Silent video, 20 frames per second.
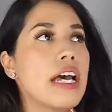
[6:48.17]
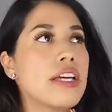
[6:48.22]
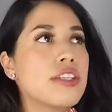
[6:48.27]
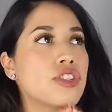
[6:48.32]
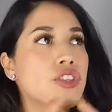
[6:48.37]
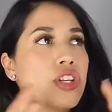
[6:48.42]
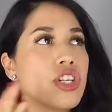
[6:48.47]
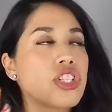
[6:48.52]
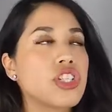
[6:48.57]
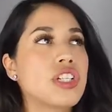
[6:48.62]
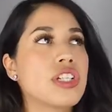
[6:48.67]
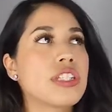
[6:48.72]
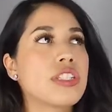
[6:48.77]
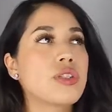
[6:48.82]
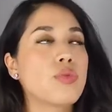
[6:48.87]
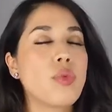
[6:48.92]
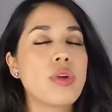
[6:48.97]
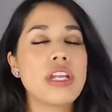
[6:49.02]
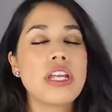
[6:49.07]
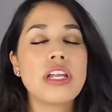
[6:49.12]
as
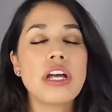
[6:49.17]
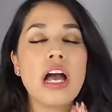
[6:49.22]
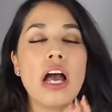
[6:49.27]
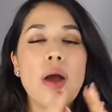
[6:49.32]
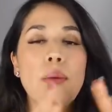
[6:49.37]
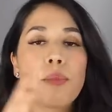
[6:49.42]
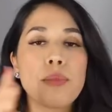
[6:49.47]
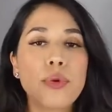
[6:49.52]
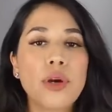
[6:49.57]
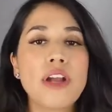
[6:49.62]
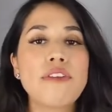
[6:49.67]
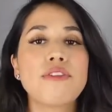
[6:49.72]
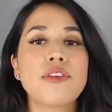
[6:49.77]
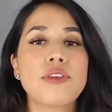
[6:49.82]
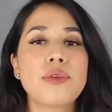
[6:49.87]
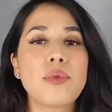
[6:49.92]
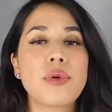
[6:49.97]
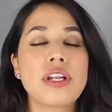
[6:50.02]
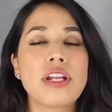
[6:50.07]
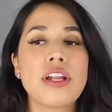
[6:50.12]
Christians, we need to pray for
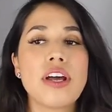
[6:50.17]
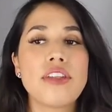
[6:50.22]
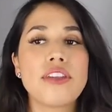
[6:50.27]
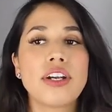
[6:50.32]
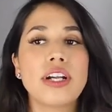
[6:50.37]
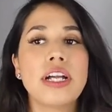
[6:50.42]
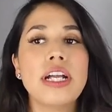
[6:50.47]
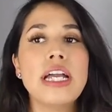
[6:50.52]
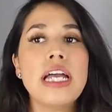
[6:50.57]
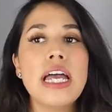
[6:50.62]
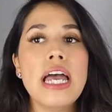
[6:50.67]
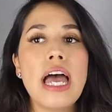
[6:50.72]
one another